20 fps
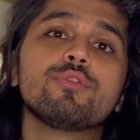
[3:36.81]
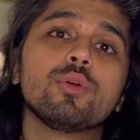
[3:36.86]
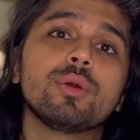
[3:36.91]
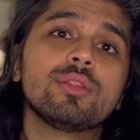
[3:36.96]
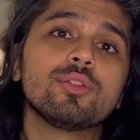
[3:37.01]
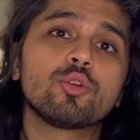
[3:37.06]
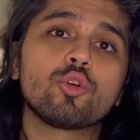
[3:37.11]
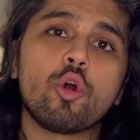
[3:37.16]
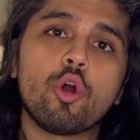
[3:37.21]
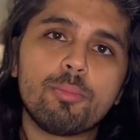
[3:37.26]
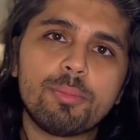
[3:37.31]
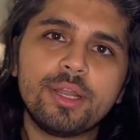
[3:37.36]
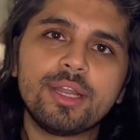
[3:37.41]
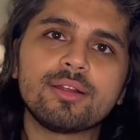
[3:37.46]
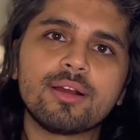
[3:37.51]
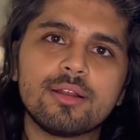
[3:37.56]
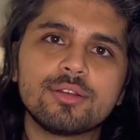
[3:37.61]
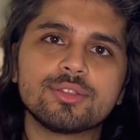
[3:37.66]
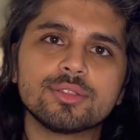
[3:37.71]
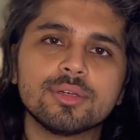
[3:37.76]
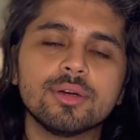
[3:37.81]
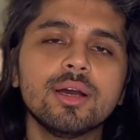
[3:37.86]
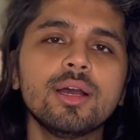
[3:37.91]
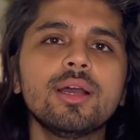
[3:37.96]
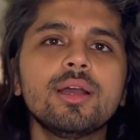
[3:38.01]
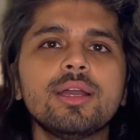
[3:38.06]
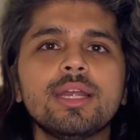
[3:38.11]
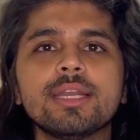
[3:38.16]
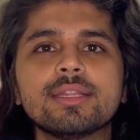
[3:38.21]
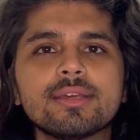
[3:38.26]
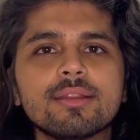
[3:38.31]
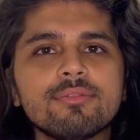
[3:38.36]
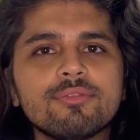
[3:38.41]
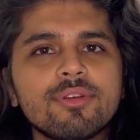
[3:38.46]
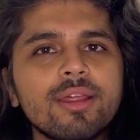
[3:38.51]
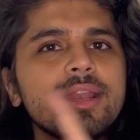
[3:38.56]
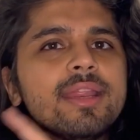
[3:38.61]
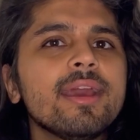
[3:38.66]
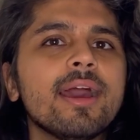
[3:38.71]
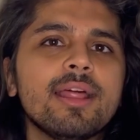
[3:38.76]
you're in the corporate culture, it can
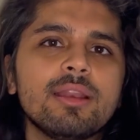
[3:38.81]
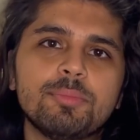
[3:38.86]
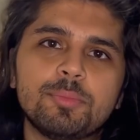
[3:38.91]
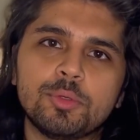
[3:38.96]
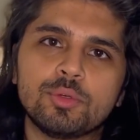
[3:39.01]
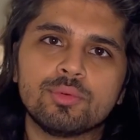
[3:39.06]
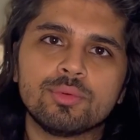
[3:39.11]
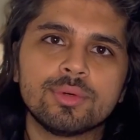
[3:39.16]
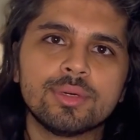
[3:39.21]
really help you.